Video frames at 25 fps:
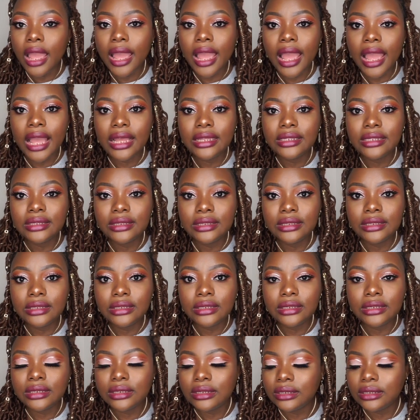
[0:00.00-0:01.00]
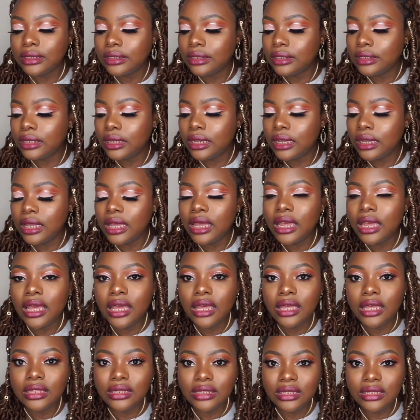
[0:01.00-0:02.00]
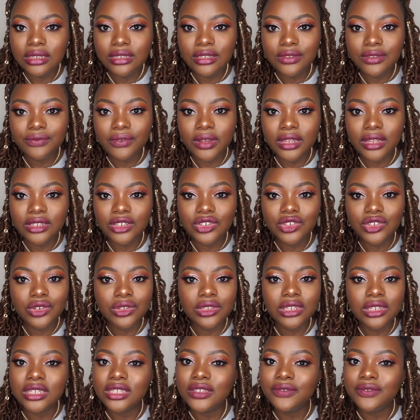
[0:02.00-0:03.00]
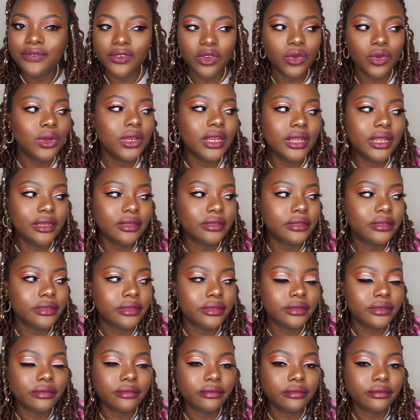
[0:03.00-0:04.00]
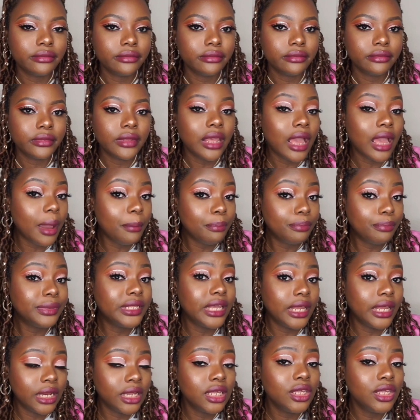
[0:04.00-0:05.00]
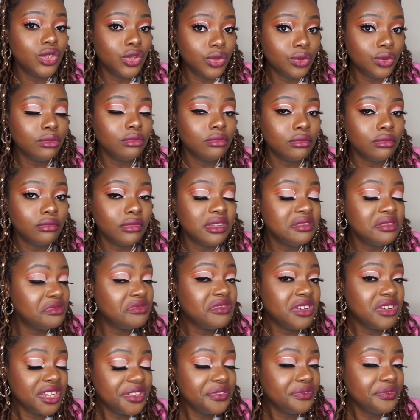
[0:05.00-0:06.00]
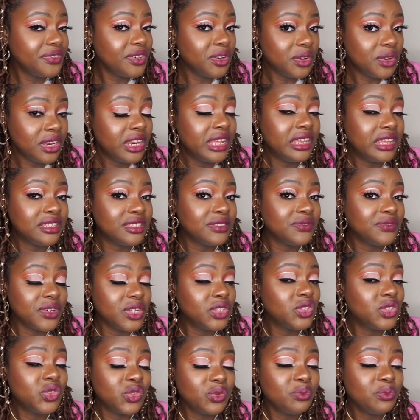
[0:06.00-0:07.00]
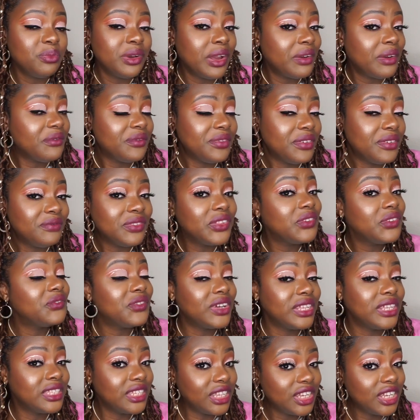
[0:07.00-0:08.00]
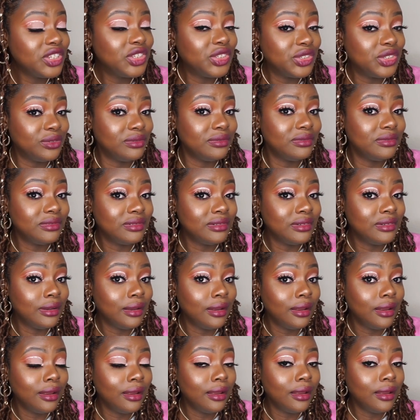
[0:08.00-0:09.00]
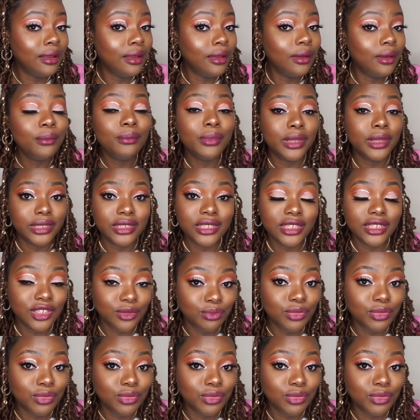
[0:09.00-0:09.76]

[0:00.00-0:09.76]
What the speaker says: and this foundation is flawless. I'm telling you, it's really flawless for a £2.50 foundation. But it's